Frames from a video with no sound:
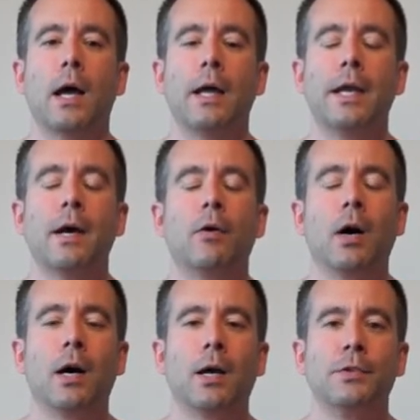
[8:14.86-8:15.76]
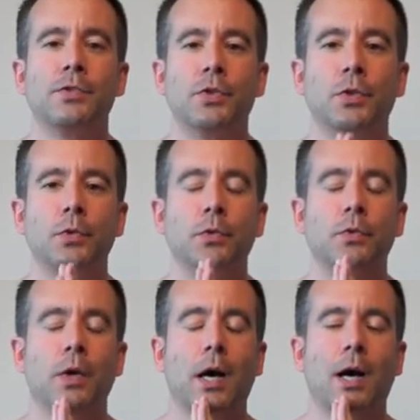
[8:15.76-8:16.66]
and now on
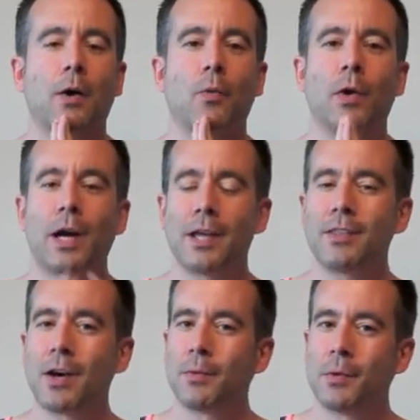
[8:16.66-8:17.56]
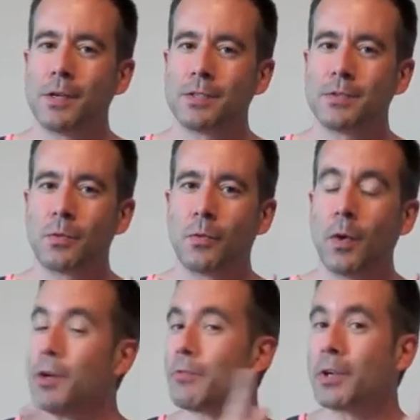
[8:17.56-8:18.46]
to uh, what I thought was
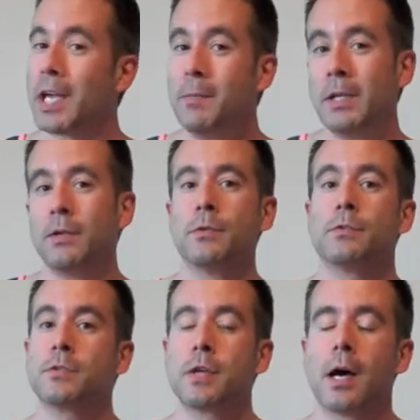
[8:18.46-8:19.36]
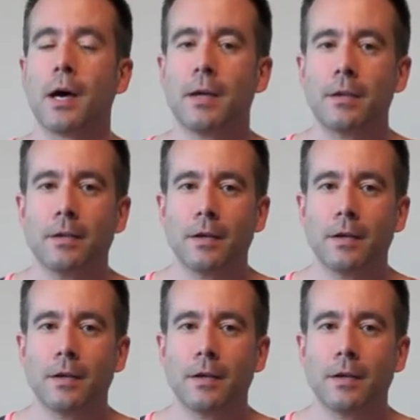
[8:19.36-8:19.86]
wonderful gaming news uh,